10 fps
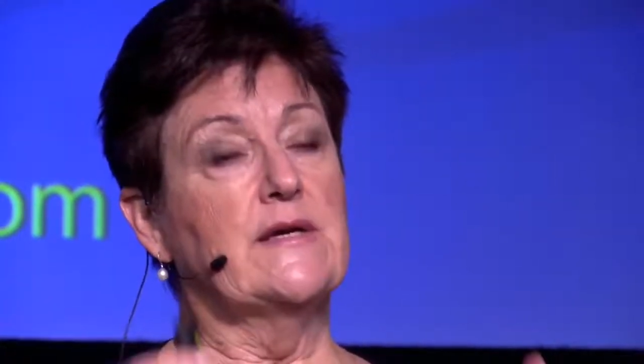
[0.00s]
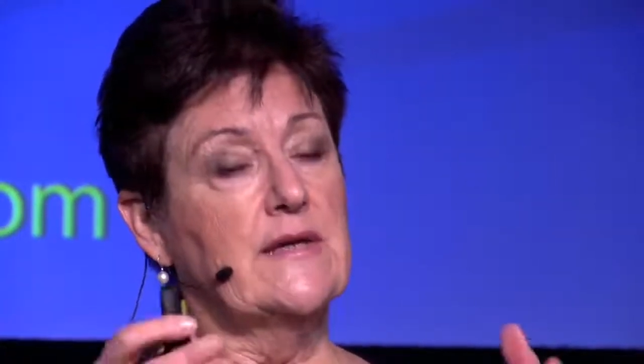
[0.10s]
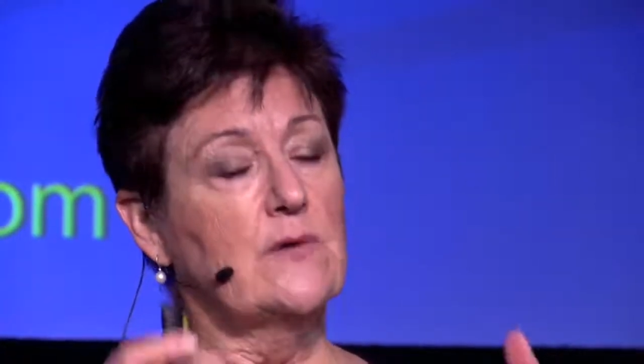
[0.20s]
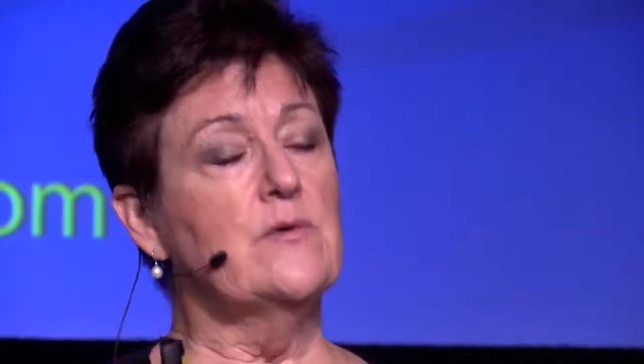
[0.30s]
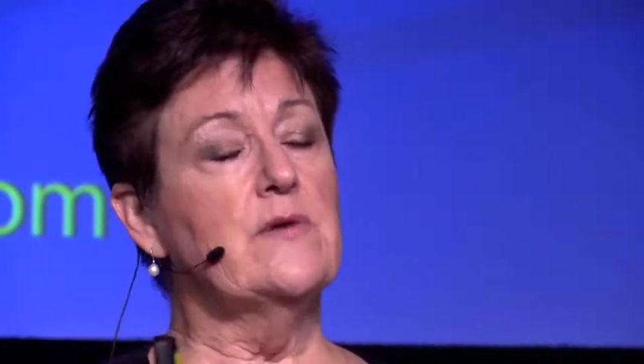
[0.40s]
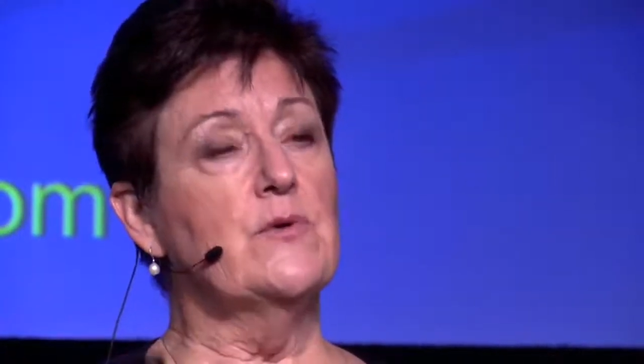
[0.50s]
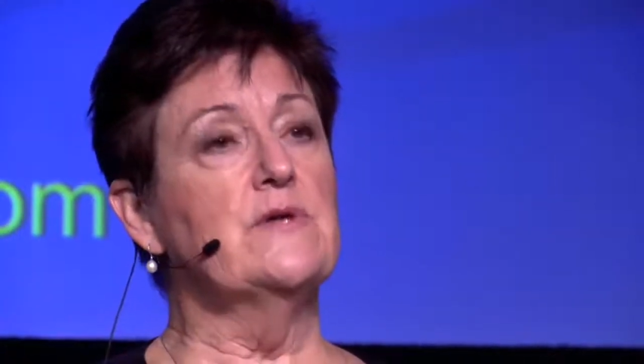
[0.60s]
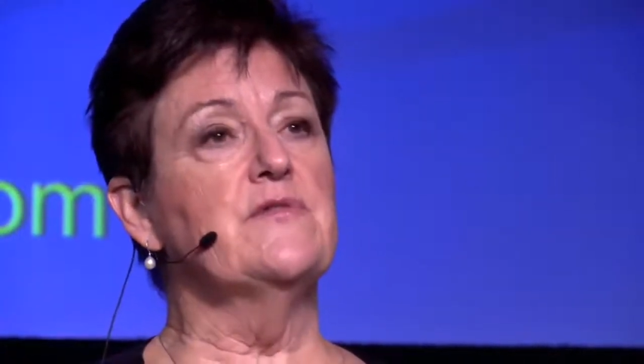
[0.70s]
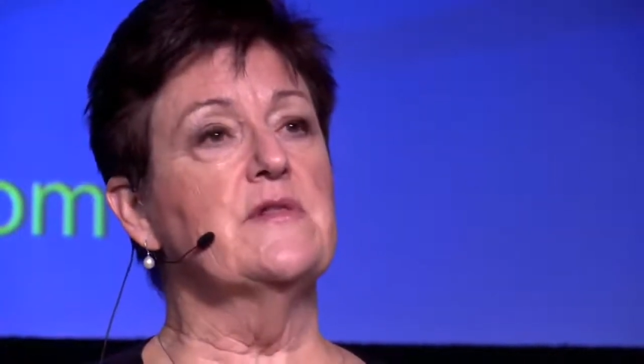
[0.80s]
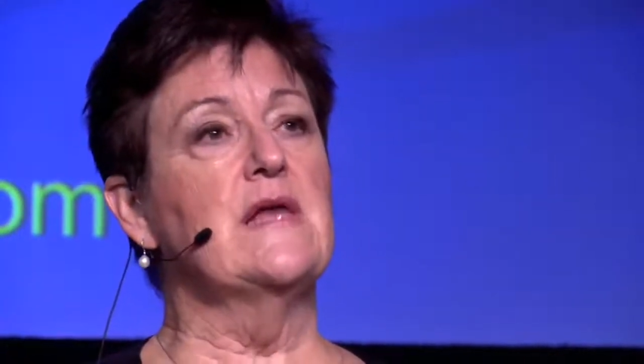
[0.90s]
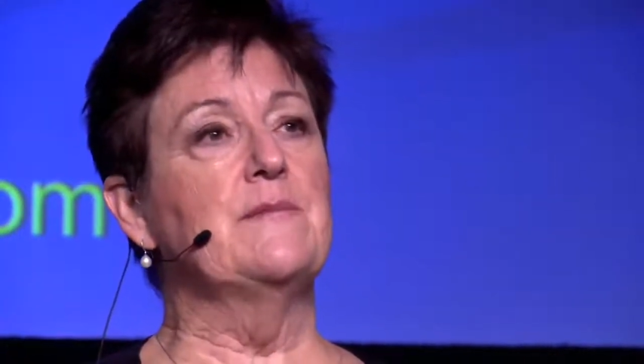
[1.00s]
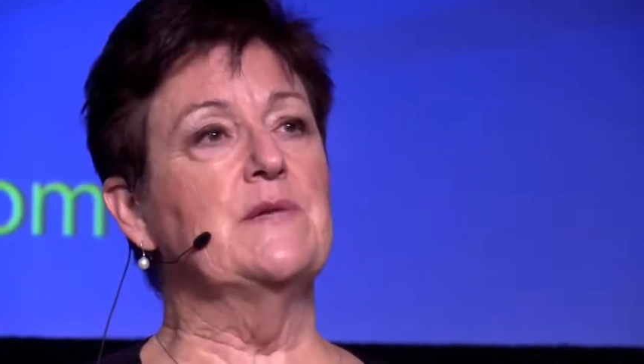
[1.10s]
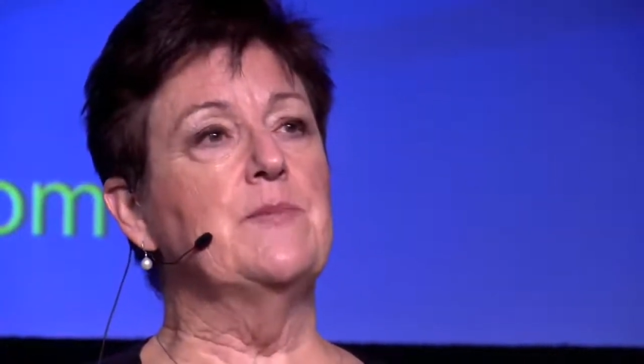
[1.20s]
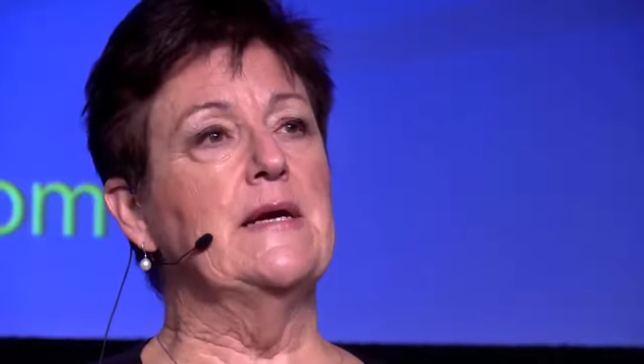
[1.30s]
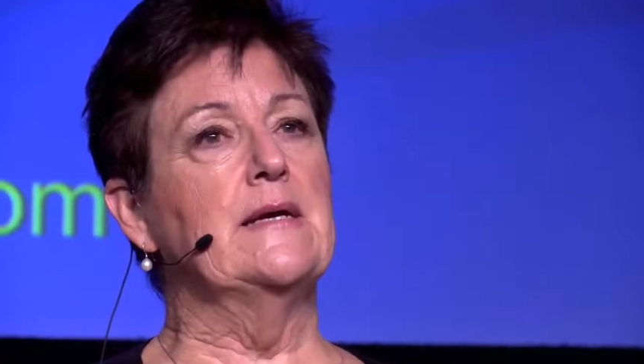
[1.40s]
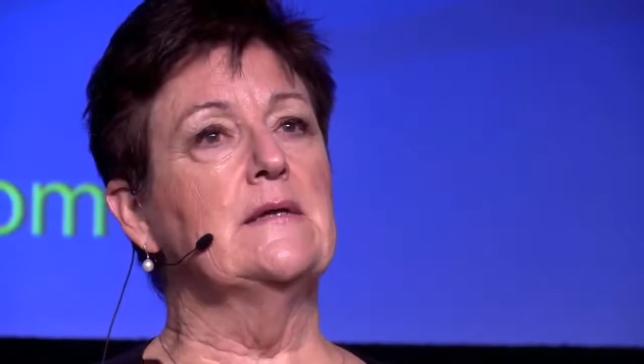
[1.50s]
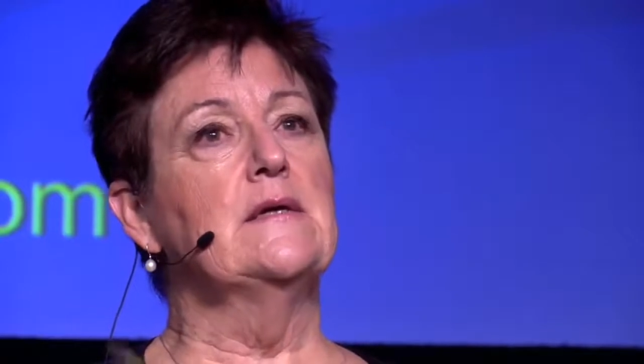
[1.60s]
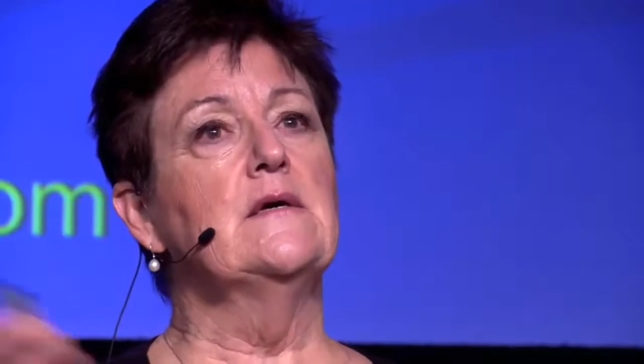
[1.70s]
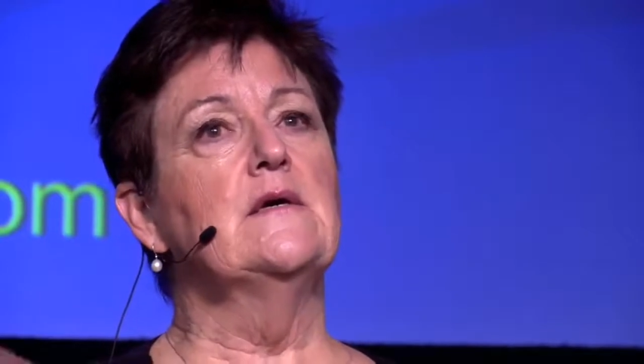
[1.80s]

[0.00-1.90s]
I can get rid of thalamic pain.